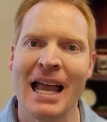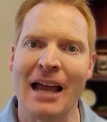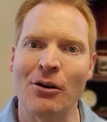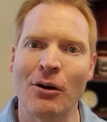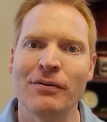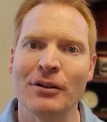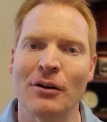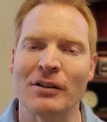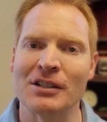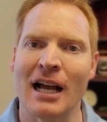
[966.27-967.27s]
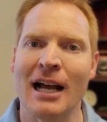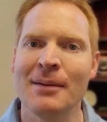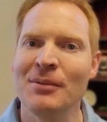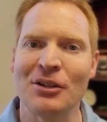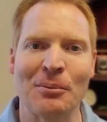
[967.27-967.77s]
And hopefully over
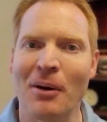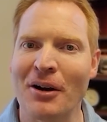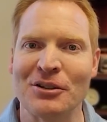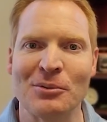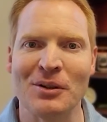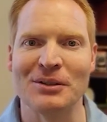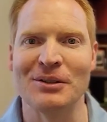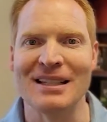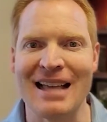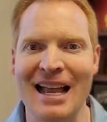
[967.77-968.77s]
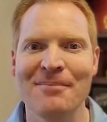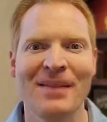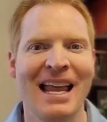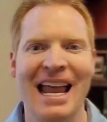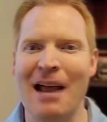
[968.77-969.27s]
time, your partner will do the same
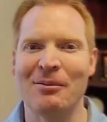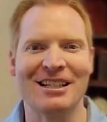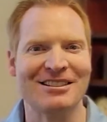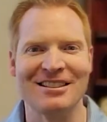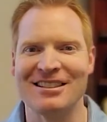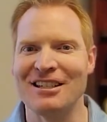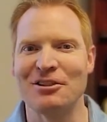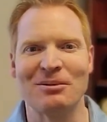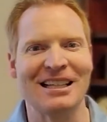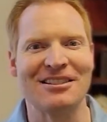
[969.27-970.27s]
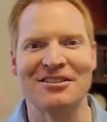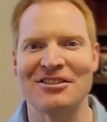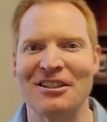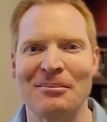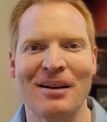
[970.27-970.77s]
and we can just see your
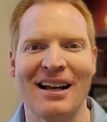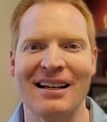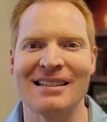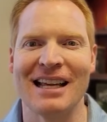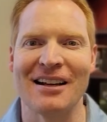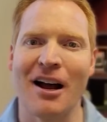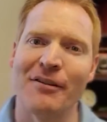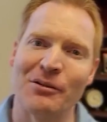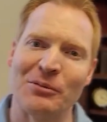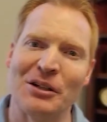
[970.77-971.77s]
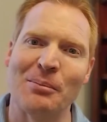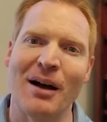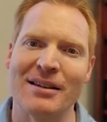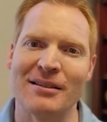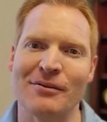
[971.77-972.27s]
relationship take off in really
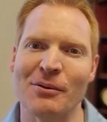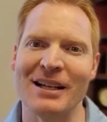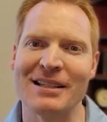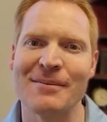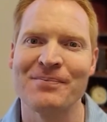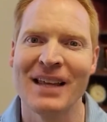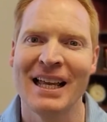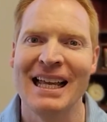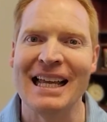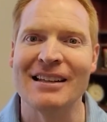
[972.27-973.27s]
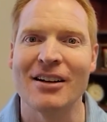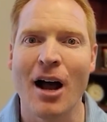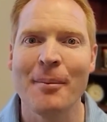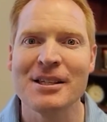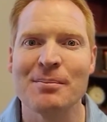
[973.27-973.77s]
positive ways. In the
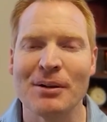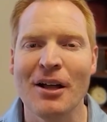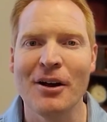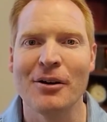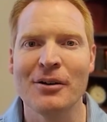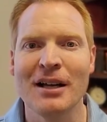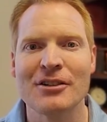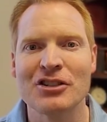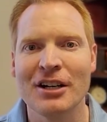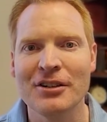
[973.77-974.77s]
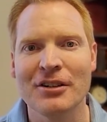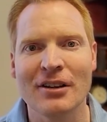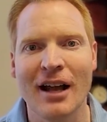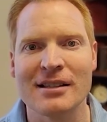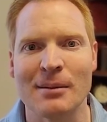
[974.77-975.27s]
comments below, share your
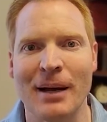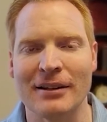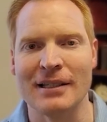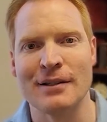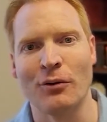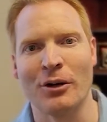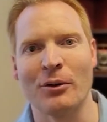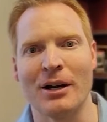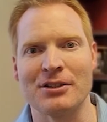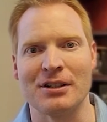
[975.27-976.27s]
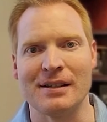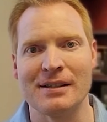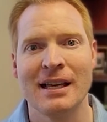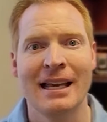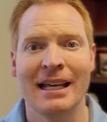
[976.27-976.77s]
thoughts about these 4
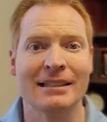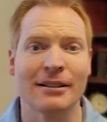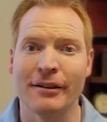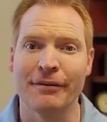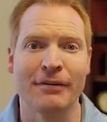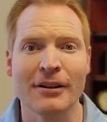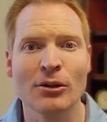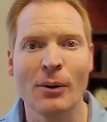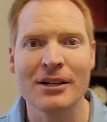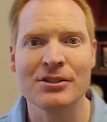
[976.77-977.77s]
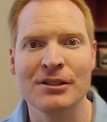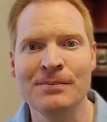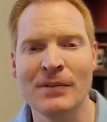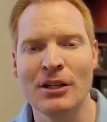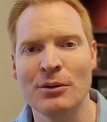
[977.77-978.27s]
questions. Is there a 5th
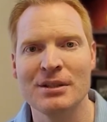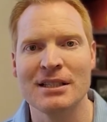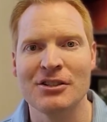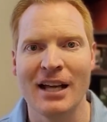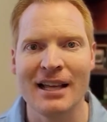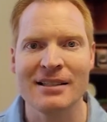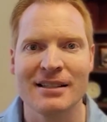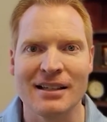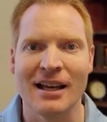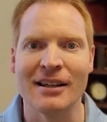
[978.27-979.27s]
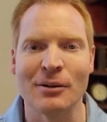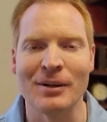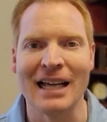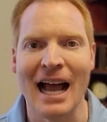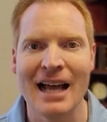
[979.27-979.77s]
question that you would suggest that
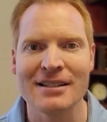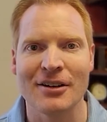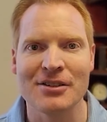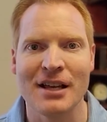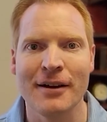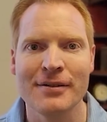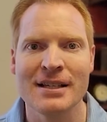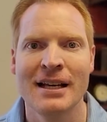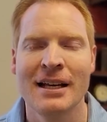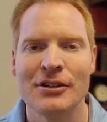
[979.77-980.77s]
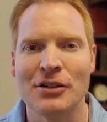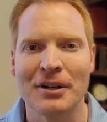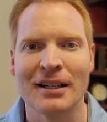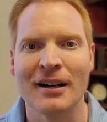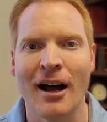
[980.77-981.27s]
we ask ourselves
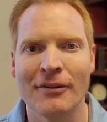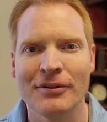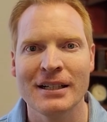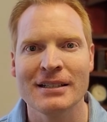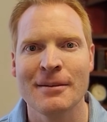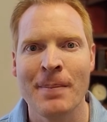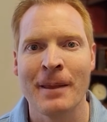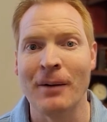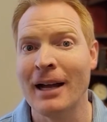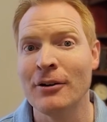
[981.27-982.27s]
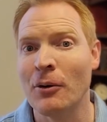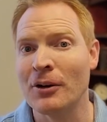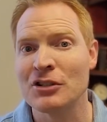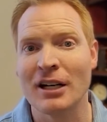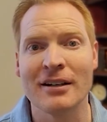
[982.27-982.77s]
during a conflict? Right? Or
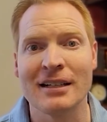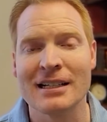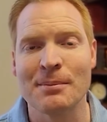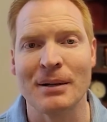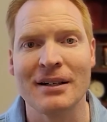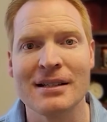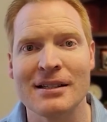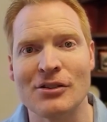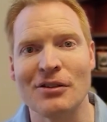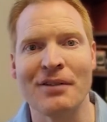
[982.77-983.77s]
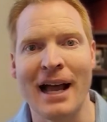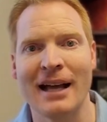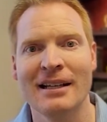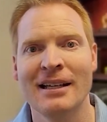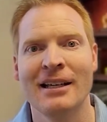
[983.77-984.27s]
share an experience that you've
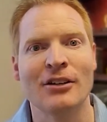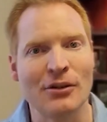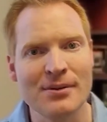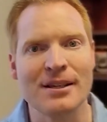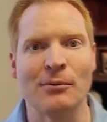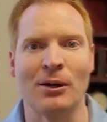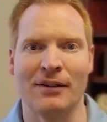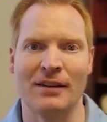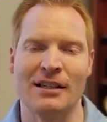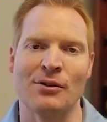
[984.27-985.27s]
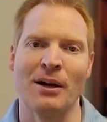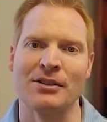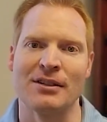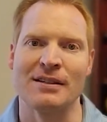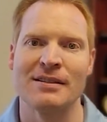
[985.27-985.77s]
had using one of these
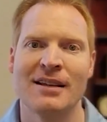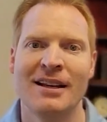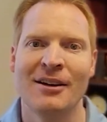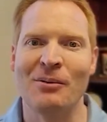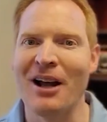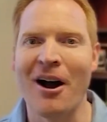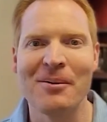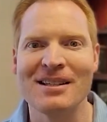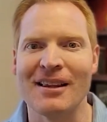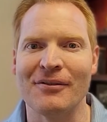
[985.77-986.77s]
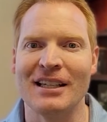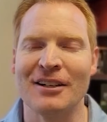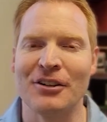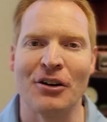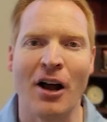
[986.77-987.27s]
questions. We always love to
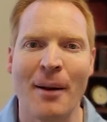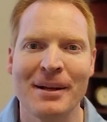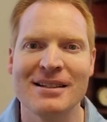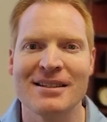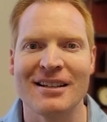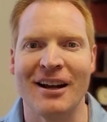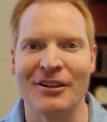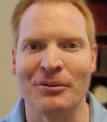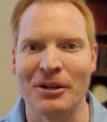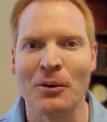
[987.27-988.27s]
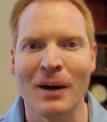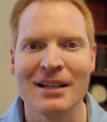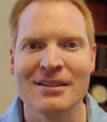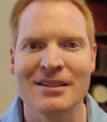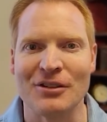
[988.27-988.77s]
hear your comments, your
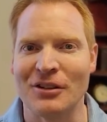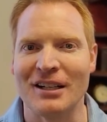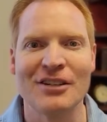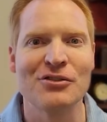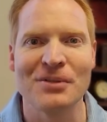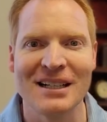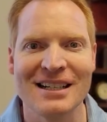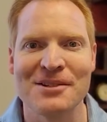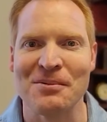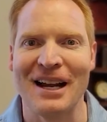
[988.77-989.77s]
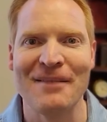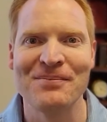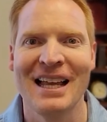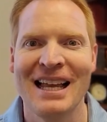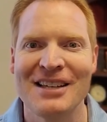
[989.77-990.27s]
requests, your intrigues, right?
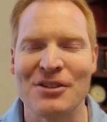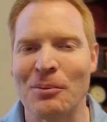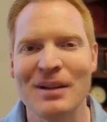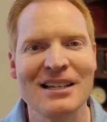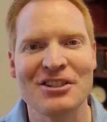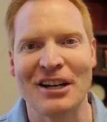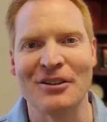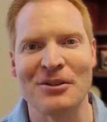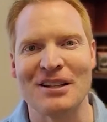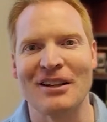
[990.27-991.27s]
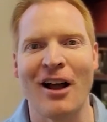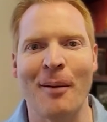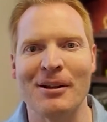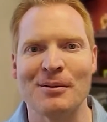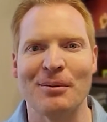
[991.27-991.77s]
So please share those in the
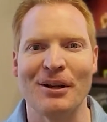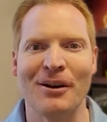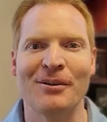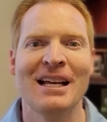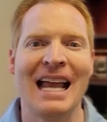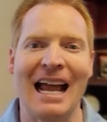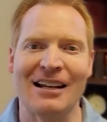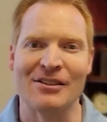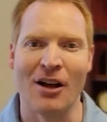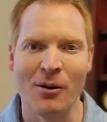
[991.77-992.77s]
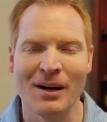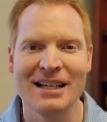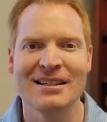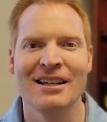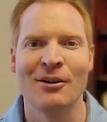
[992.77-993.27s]
comments below. And as
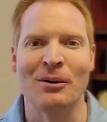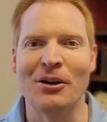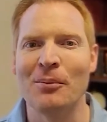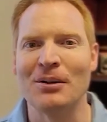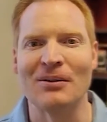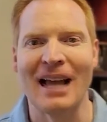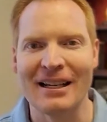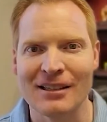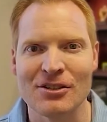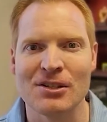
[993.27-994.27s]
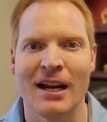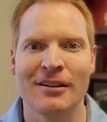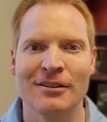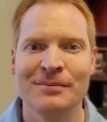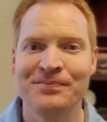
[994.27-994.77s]
always, we hope you like this
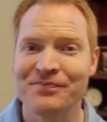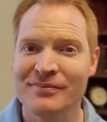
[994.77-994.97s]
channel.